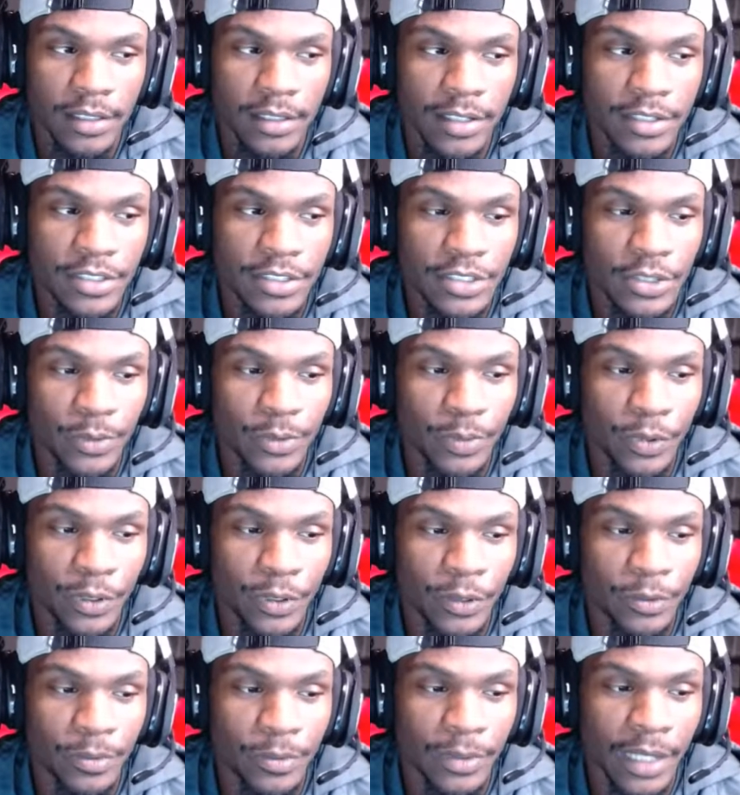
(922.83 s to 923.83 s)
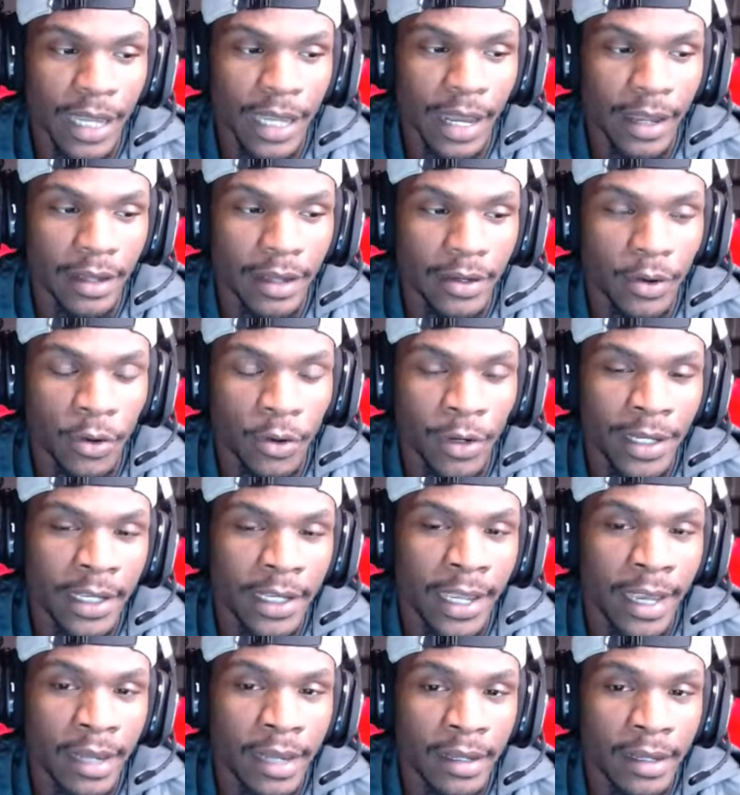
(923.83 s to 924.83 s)
super like
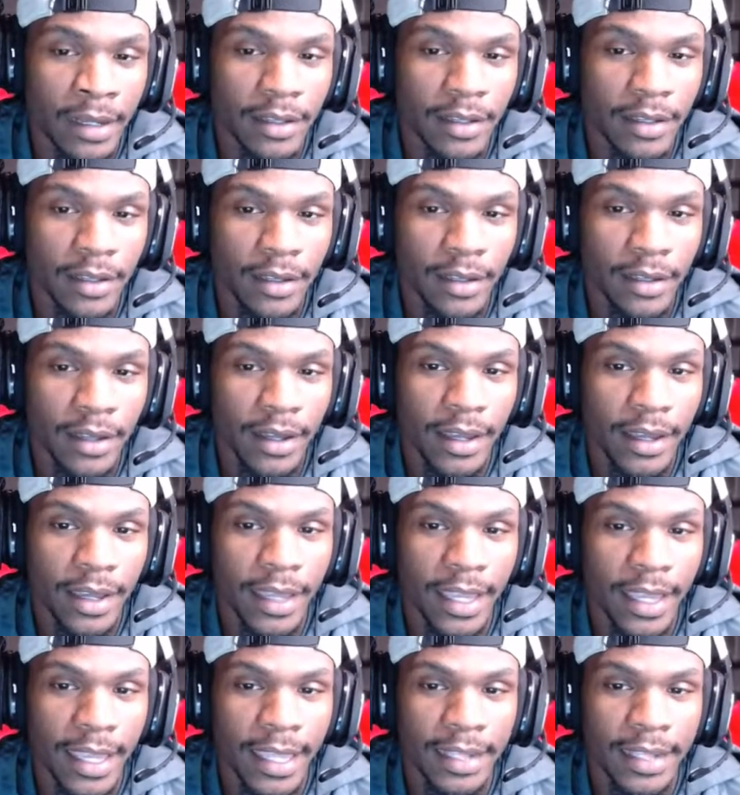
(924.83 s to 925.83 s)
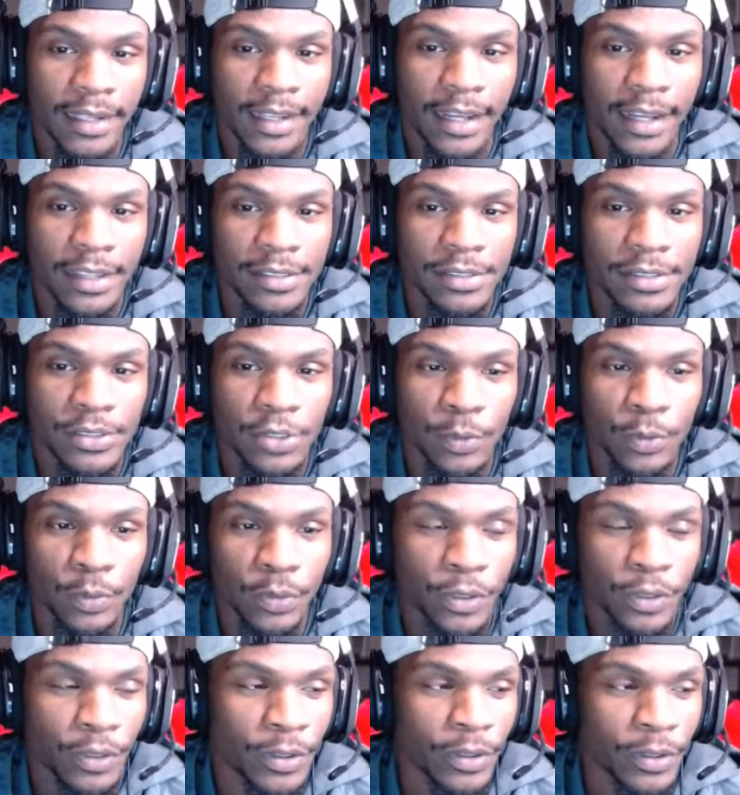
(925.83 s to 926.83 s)
organic and like
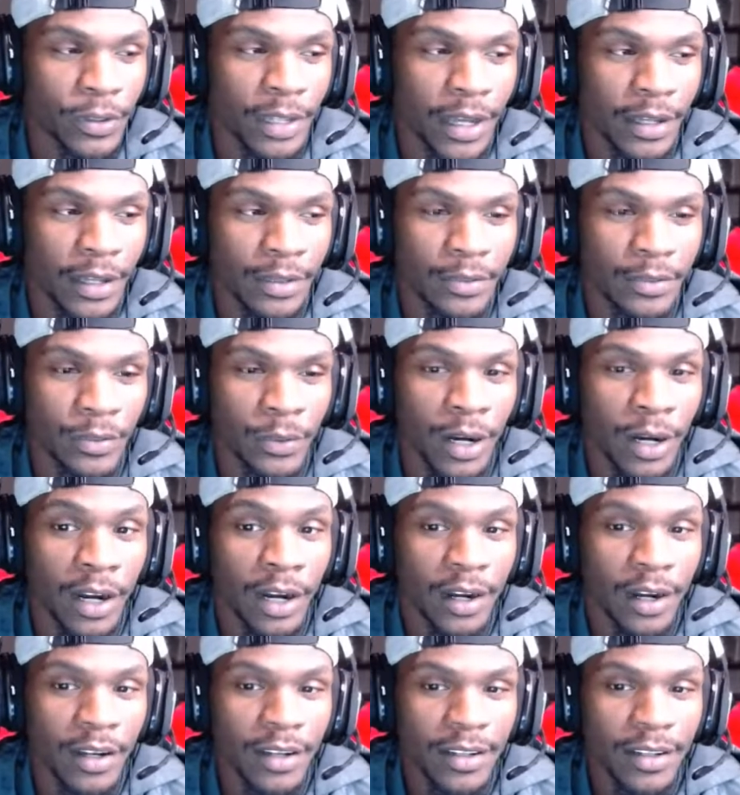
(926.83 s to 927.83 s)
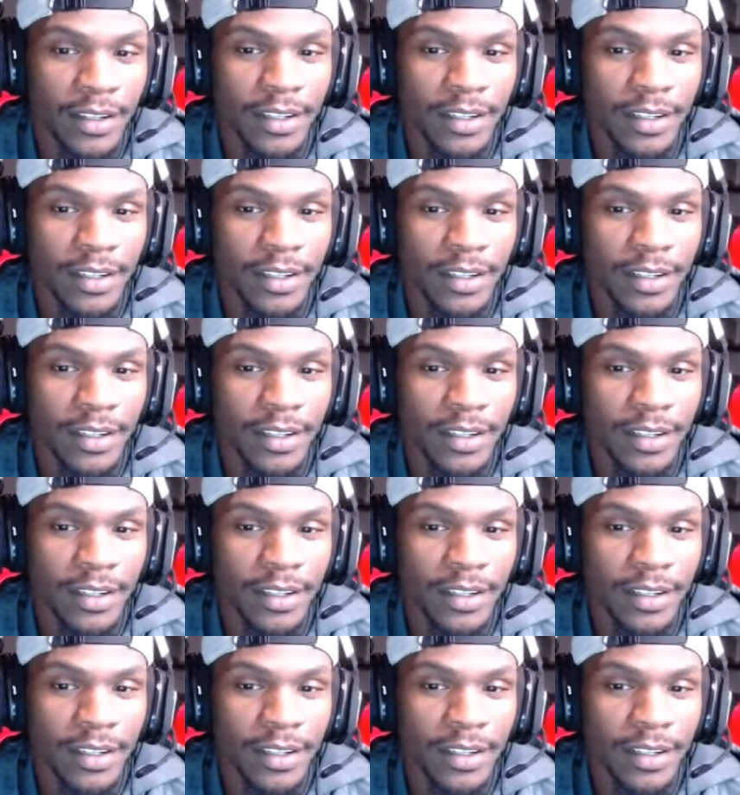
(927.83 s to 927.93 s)
super like raw.